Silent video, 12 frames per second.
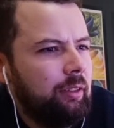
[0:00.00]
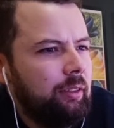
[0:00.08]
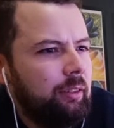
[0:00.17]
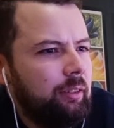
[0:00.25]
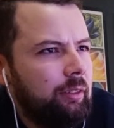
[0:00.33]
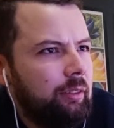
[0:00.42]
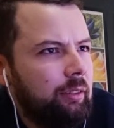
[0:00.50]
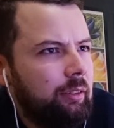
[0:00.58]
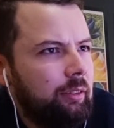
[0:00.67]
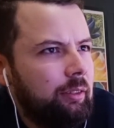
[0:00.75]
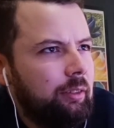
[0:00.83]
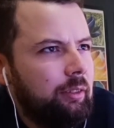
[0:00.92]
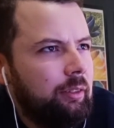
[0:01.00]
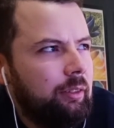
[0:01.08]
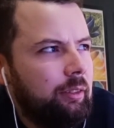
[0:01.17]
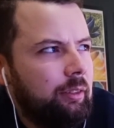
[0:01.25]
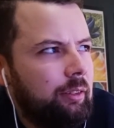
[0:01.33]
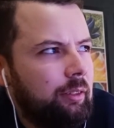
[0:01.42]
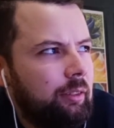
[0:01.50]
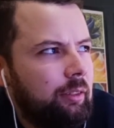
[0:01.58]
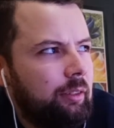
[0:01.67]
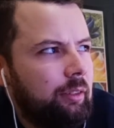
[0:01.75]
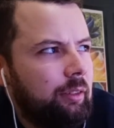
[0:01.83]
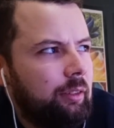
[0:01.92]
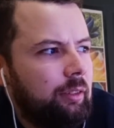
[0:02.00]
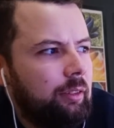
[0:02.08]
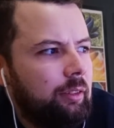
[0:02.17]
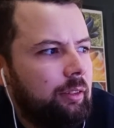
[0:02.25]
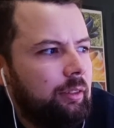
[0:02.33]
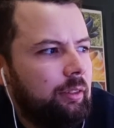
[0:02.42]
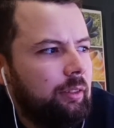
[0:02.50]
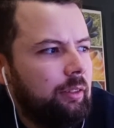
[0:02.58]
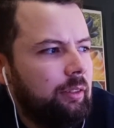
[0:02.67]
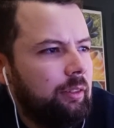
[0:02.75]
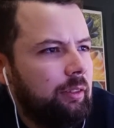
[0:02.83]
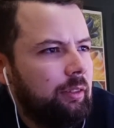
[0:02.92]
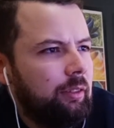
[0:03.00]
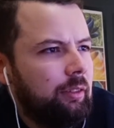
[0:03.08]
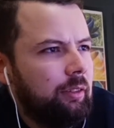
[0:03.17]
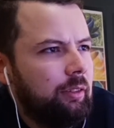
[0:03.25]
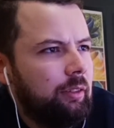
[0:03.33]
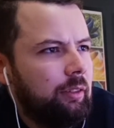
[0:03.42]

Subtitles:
(silence)